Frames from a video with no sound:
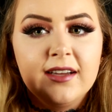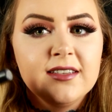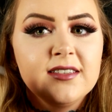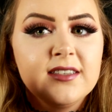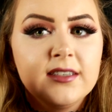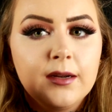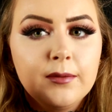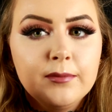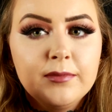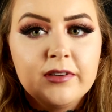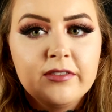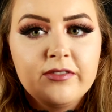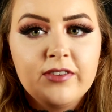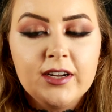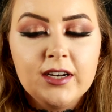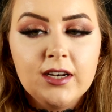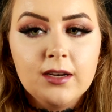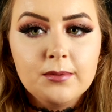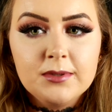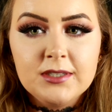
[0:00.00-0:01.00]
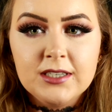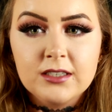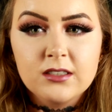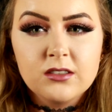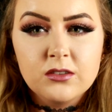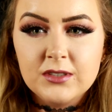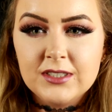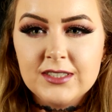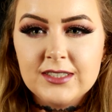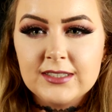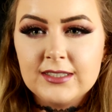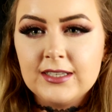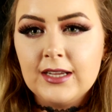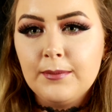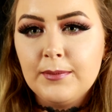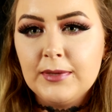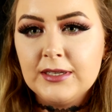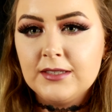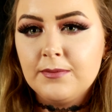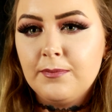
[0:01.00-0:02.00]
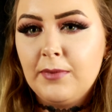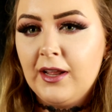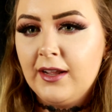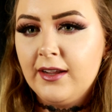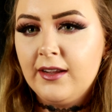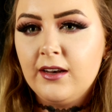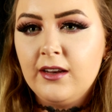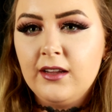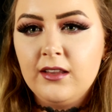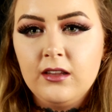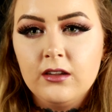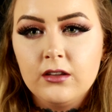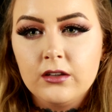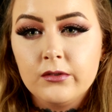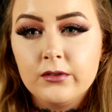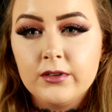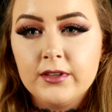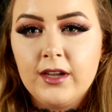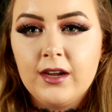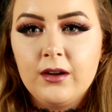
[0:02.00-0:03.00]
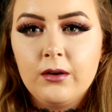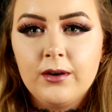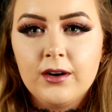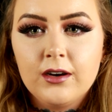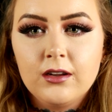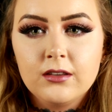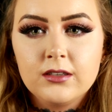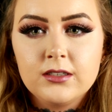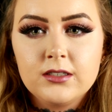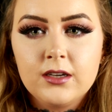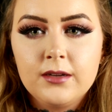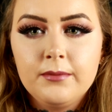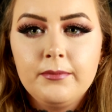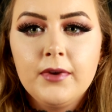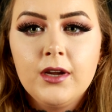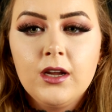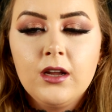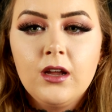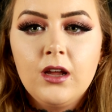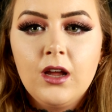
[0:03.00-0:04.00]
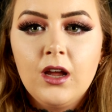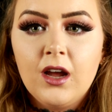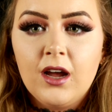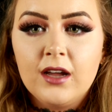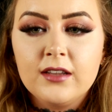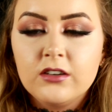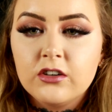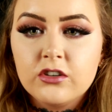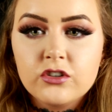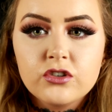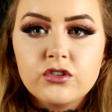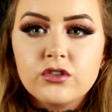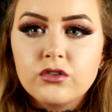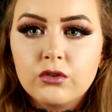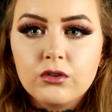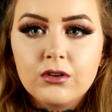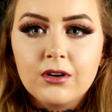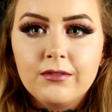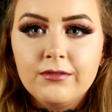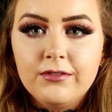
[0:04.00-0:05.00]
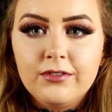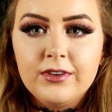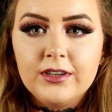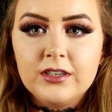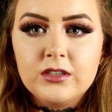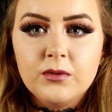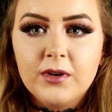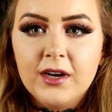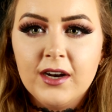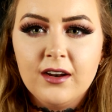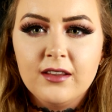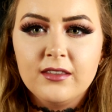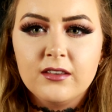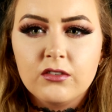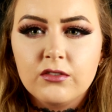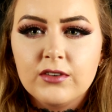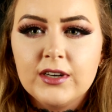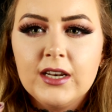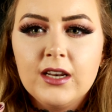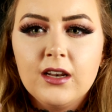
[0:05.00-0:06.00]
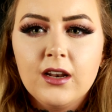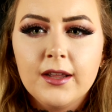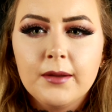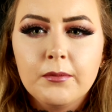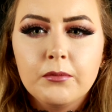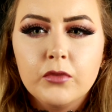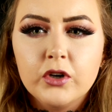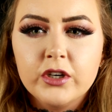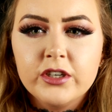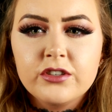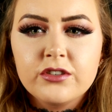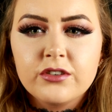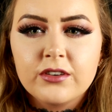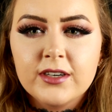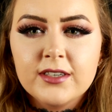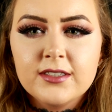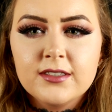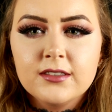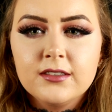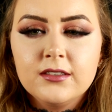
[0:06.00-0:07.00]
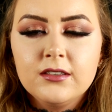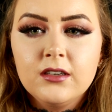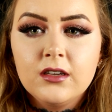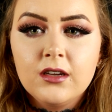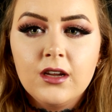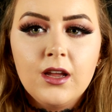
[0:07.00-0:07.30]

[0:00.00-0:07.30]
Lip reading: an amplified lipstick, so it's the same as Blankety, the other one that I wear all the time. And they're just so comfy to wear, and they're really like moisturising.